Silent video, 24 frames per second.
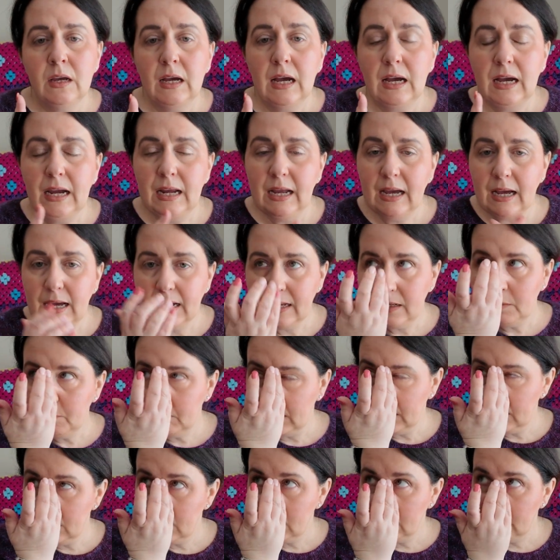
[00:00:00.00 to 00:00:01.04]
I had
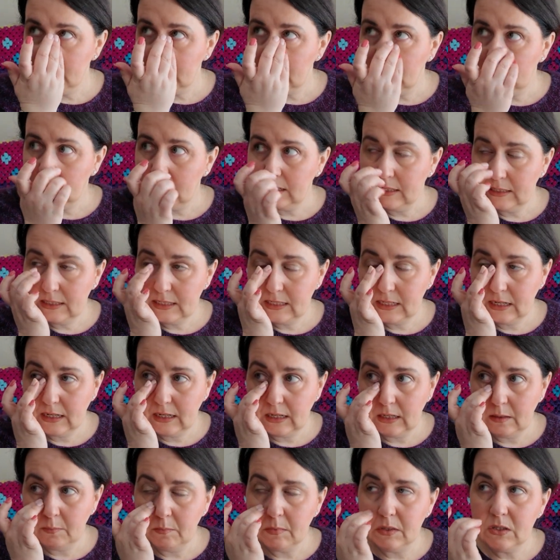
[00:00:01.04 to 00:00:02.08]
mentioned the last
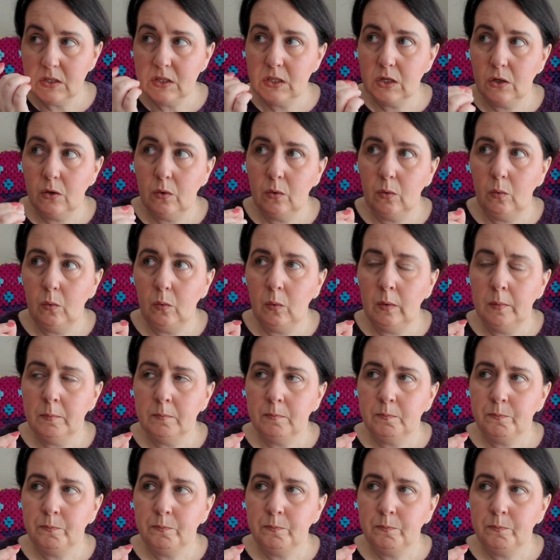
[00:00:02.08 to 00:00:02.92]
time, so